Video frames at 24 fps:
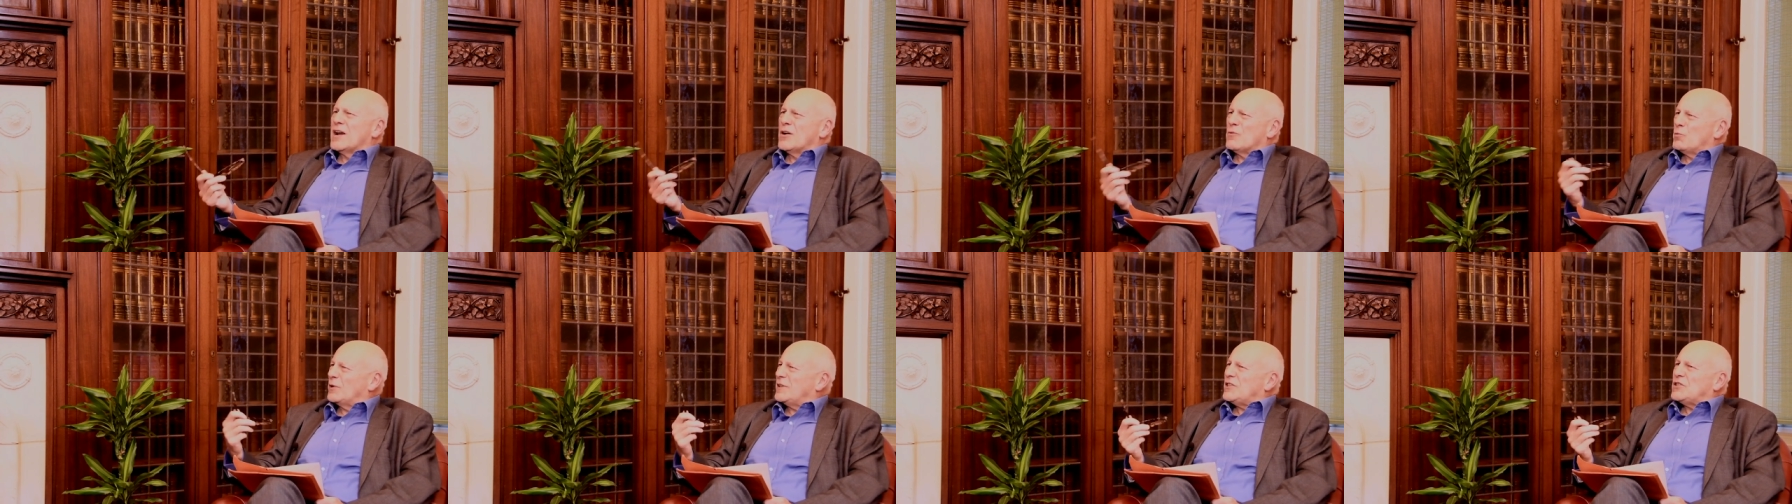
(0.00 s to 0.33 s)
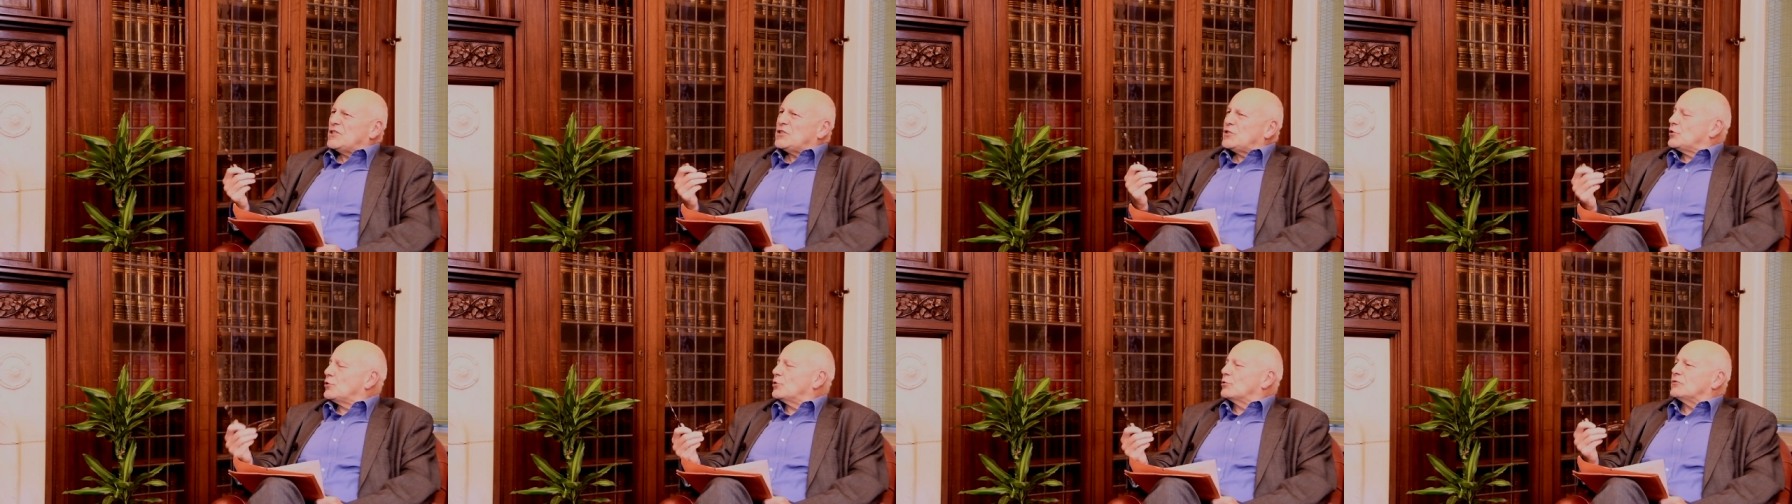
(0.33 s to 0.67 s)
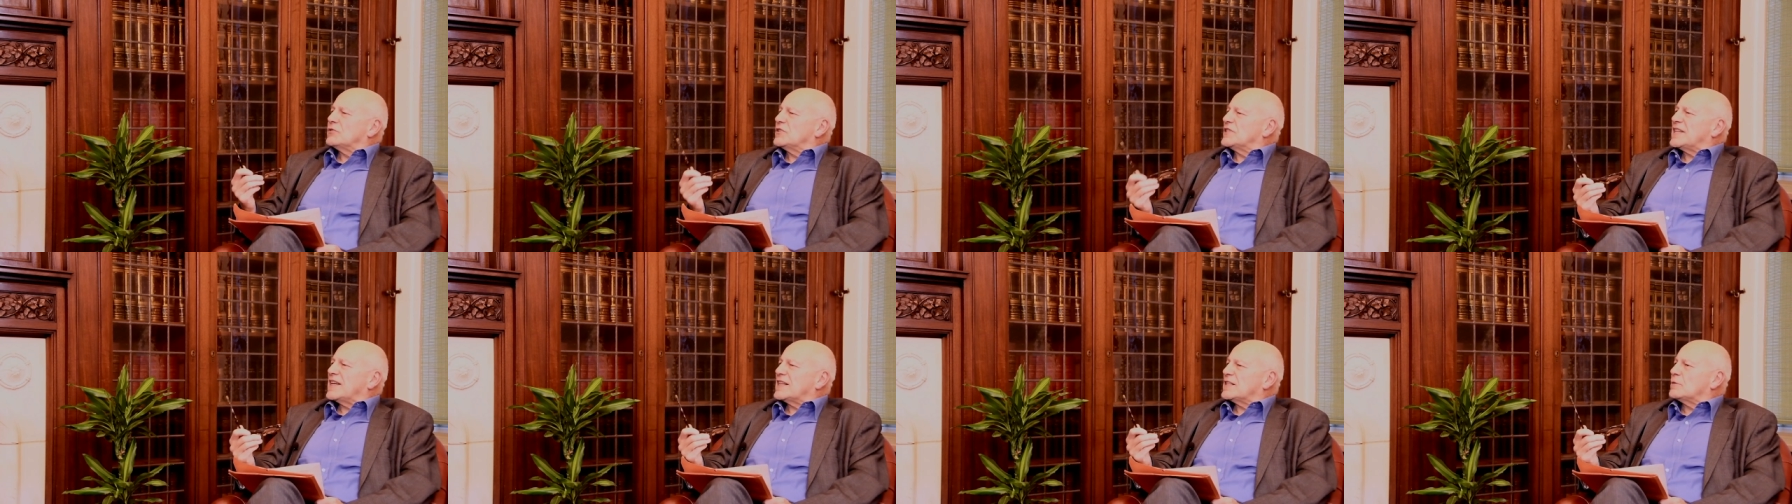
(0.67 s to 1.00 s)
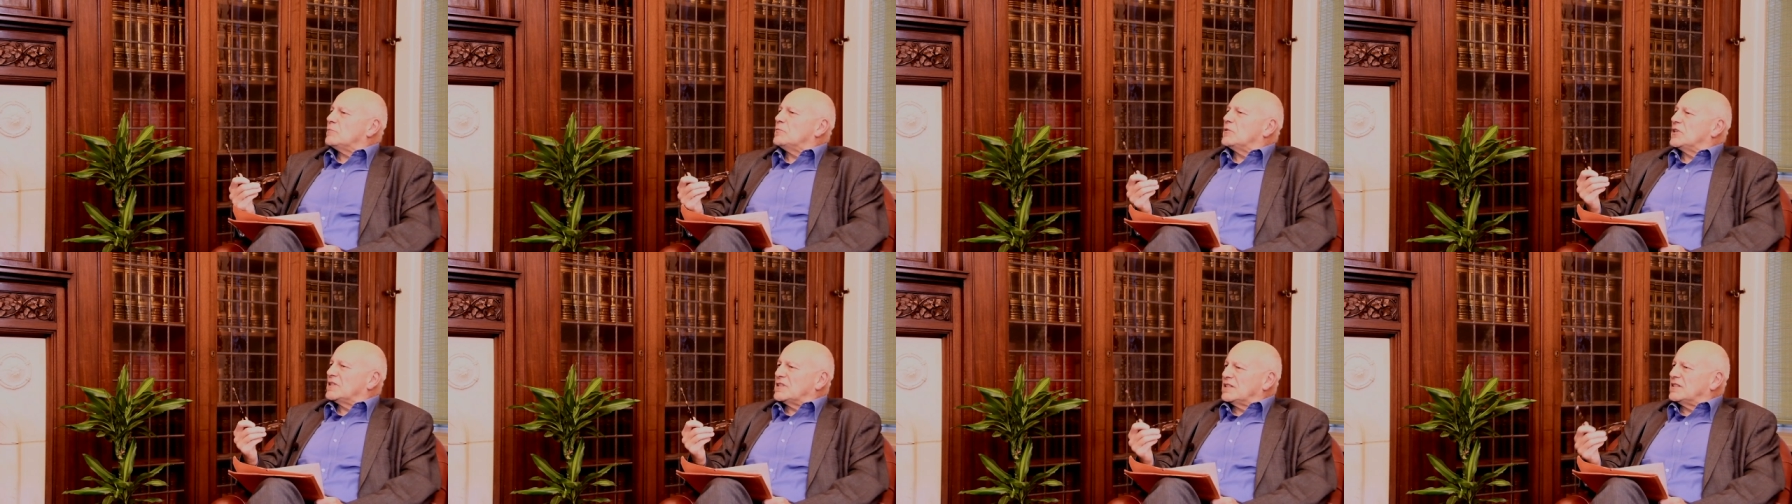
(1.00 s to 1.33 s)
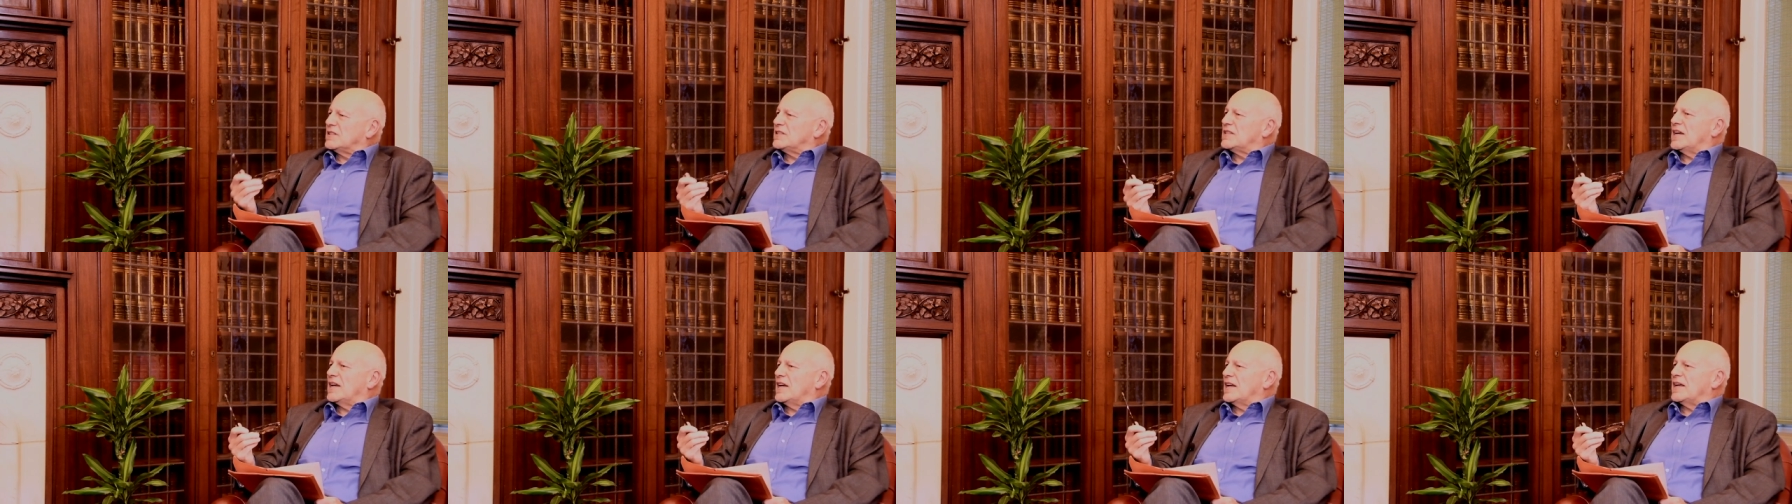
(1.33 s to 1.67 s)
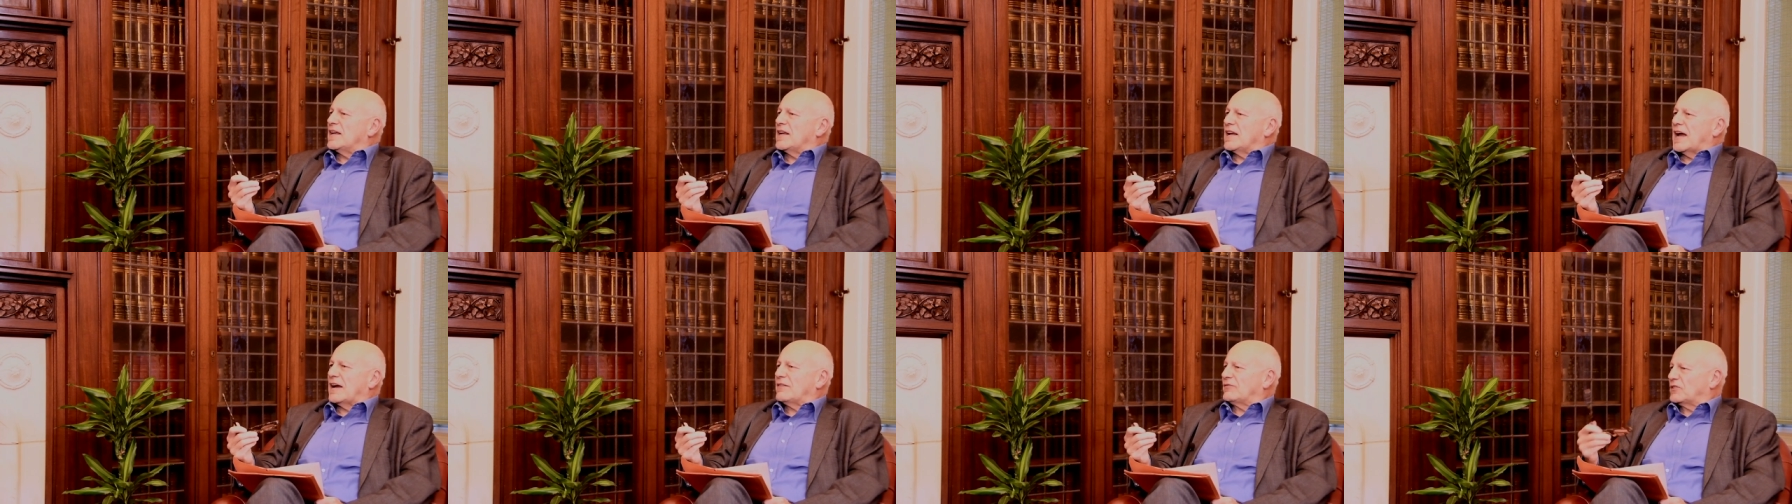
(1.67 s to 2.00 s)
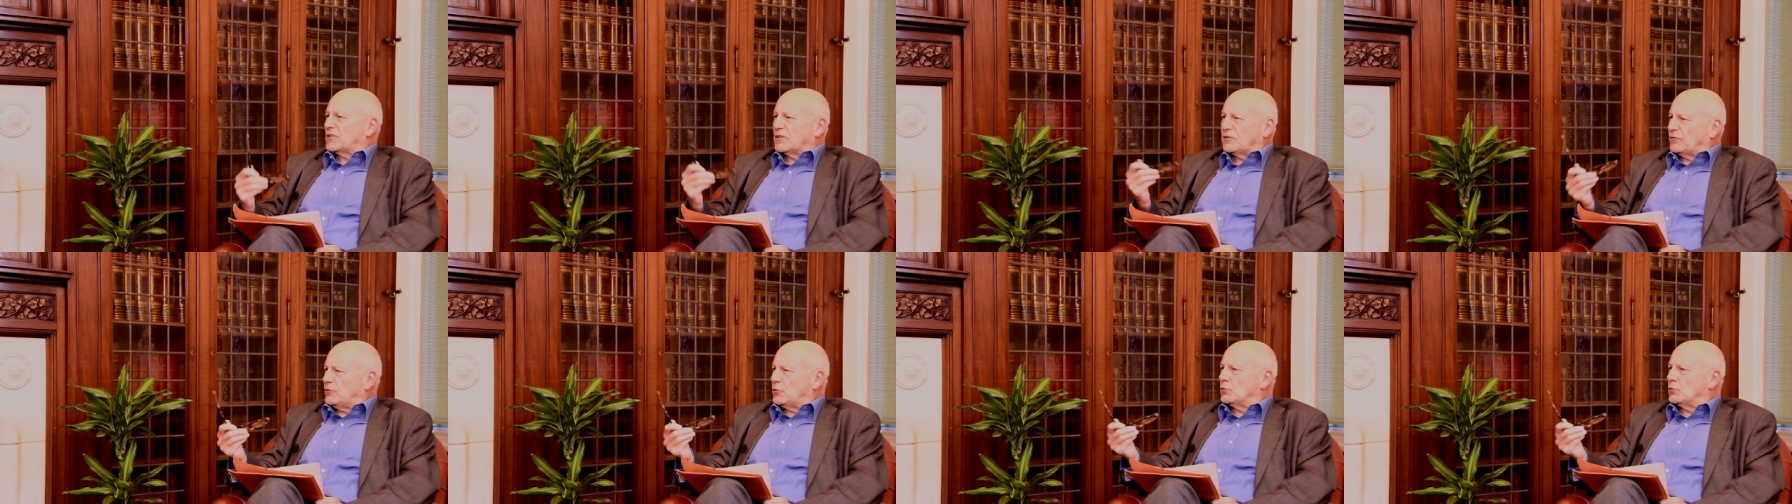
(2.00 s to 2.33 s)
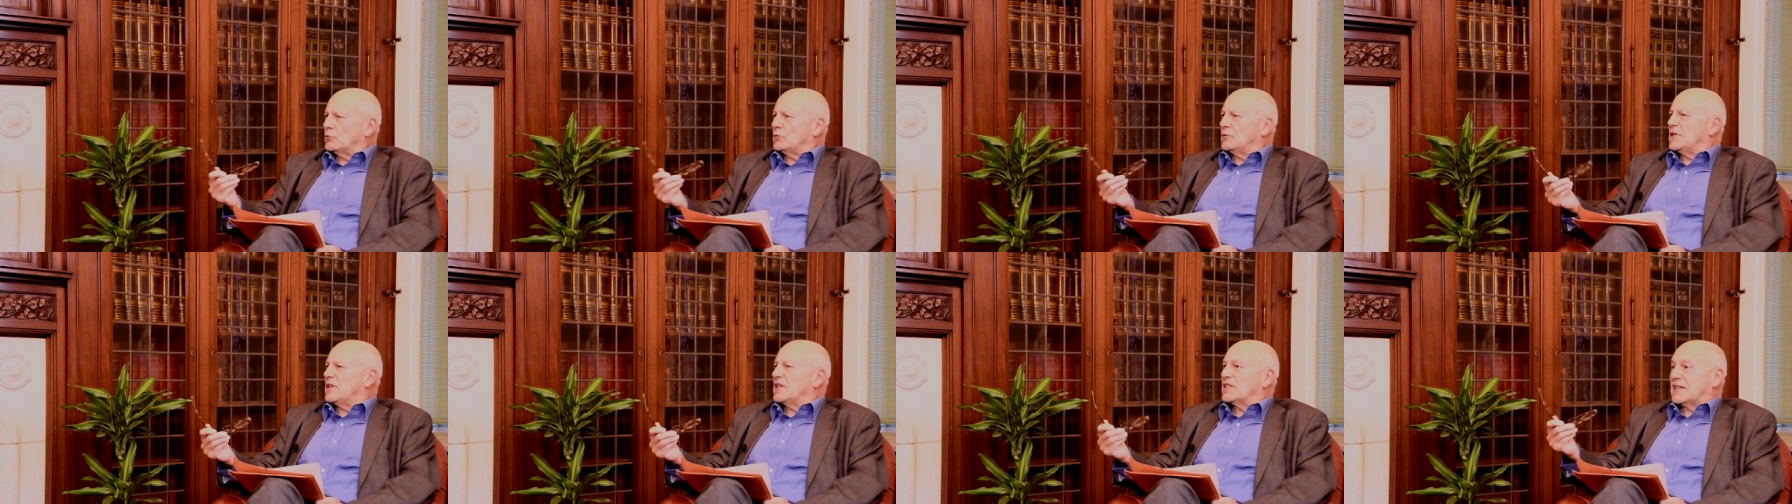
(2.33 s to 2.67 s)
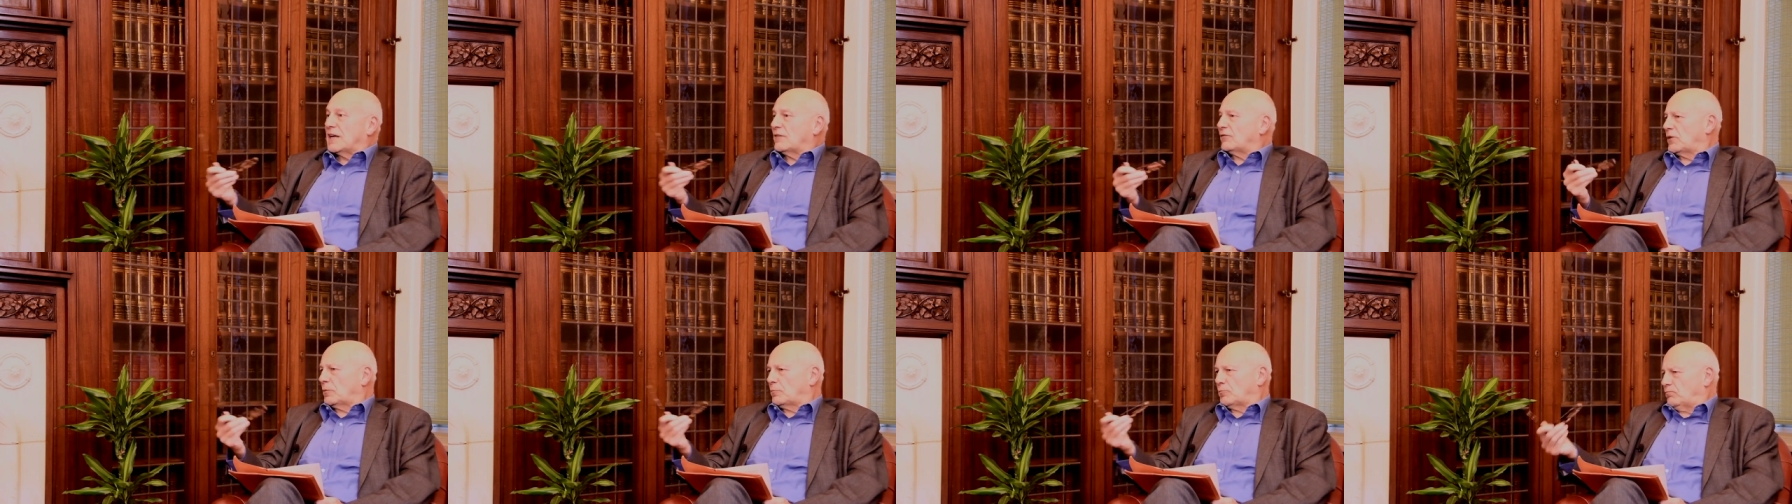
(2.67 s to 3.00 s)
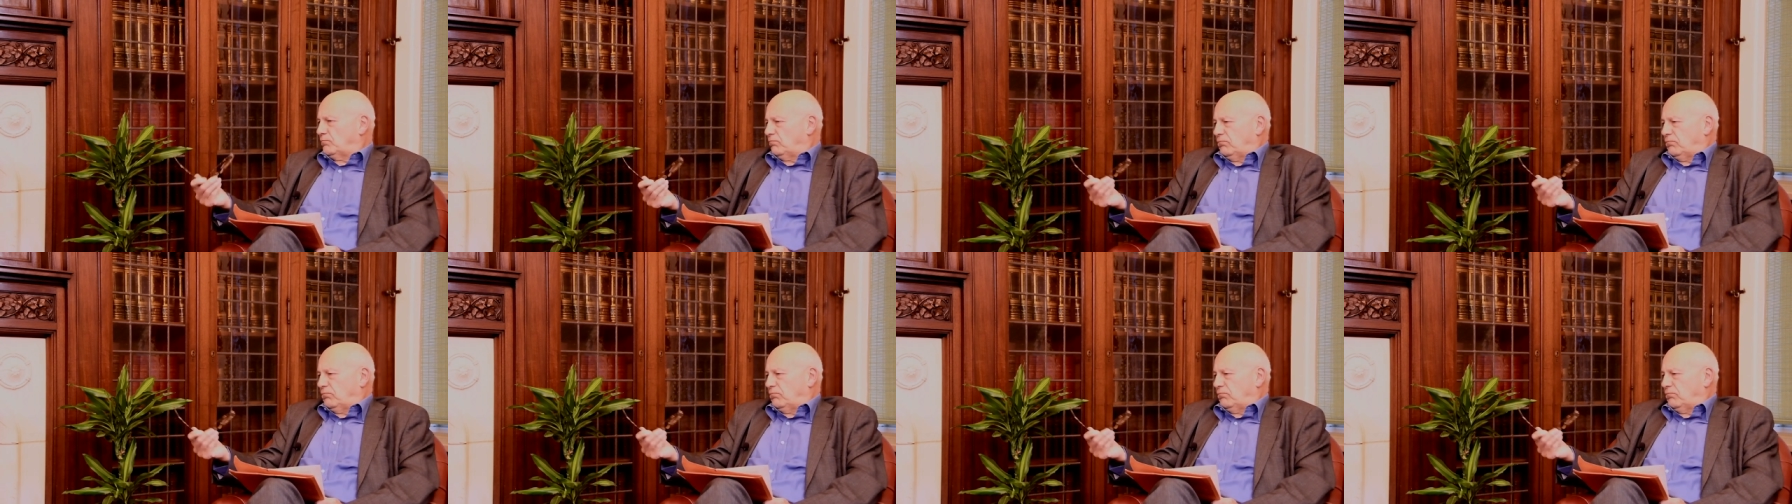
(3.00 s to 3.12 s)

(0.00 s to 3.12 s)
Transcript: What is your assessment today after a few years after